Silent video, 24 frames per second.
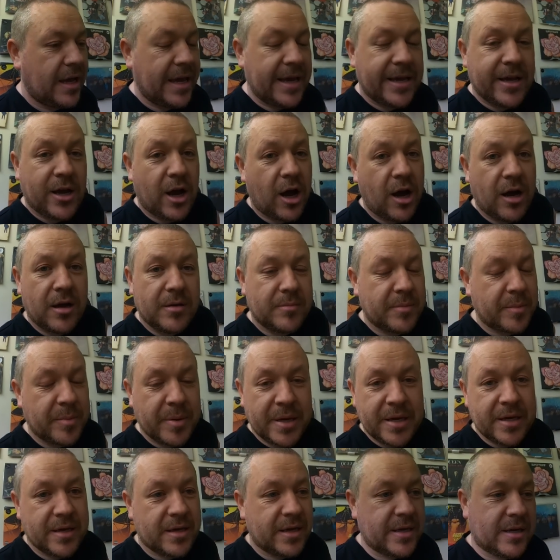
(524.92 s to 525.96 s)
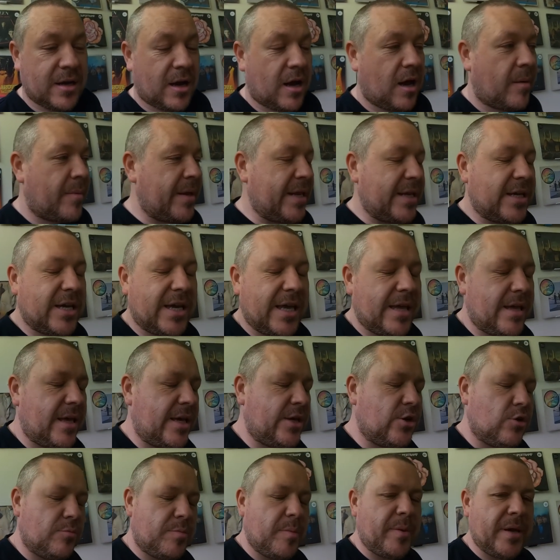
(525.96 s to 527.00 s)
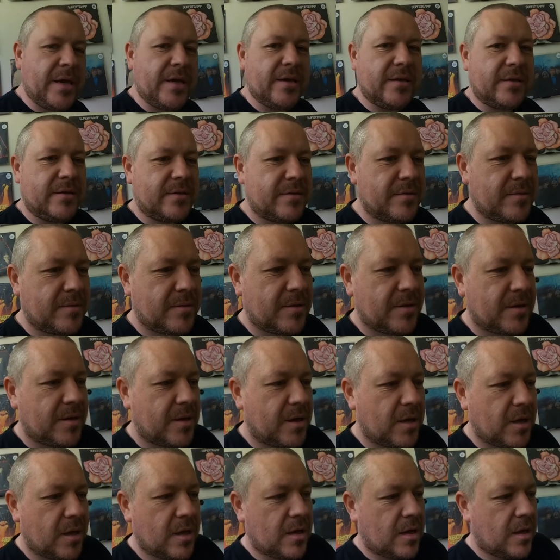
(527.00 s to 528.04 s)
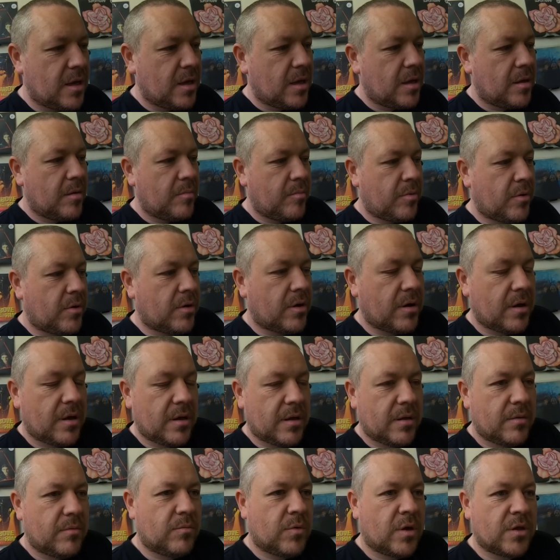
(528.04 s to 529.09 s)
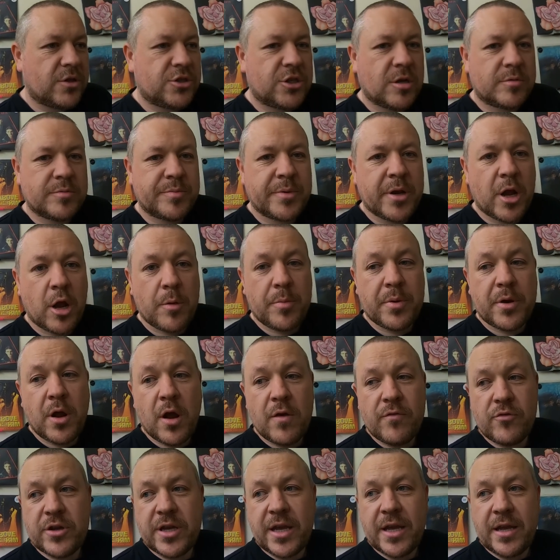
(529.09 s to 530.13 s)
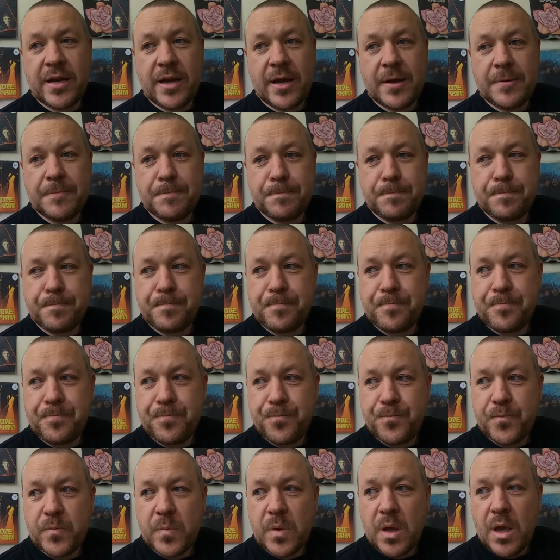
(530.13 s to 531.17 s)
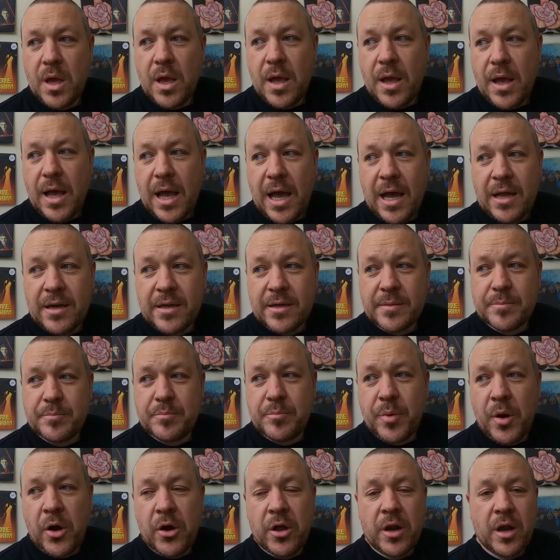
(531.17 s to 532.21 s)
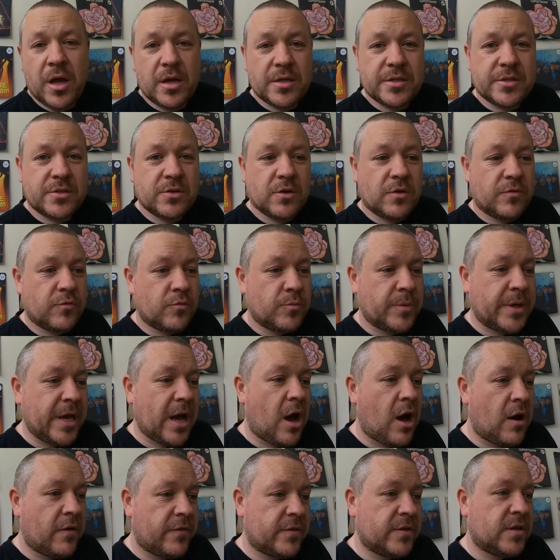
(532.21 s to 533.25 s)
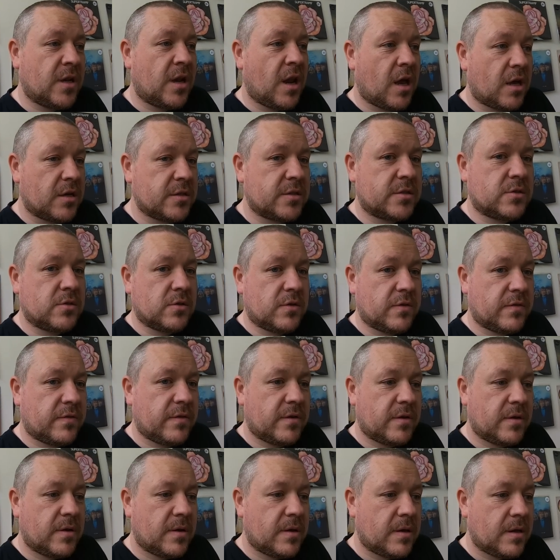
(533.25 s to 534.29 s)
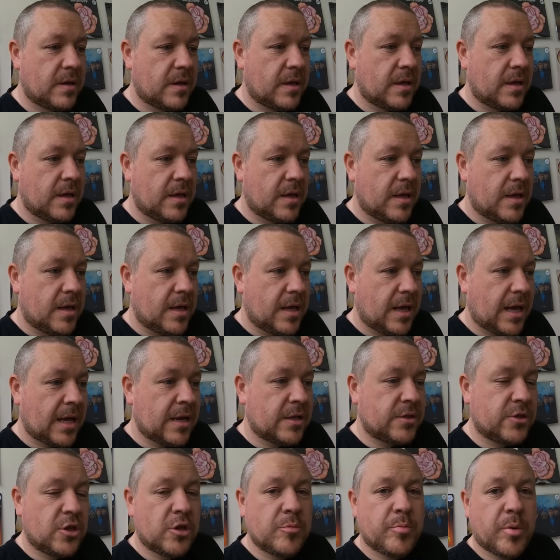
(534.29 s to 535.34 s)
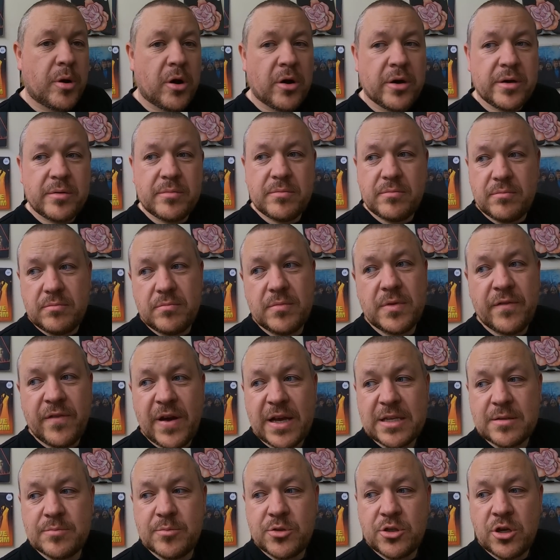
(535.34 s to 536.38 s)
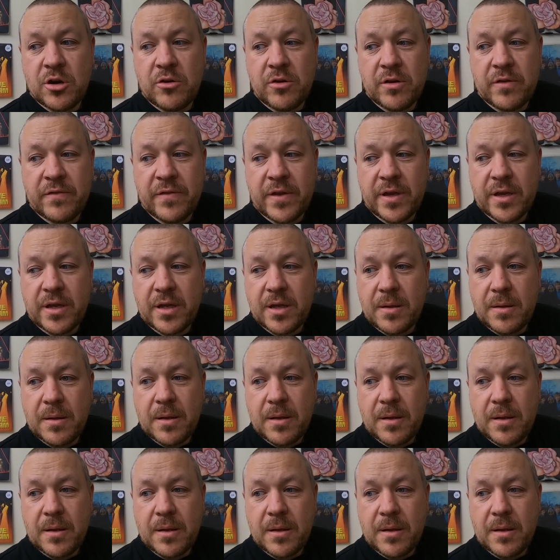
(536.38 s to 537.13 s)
It can't be beaten. It could be beaten. But what, the shop's been open over a year now. And I buy a lot of stuff and we get offered a lot of stuff. And I do buy the vast majority of it.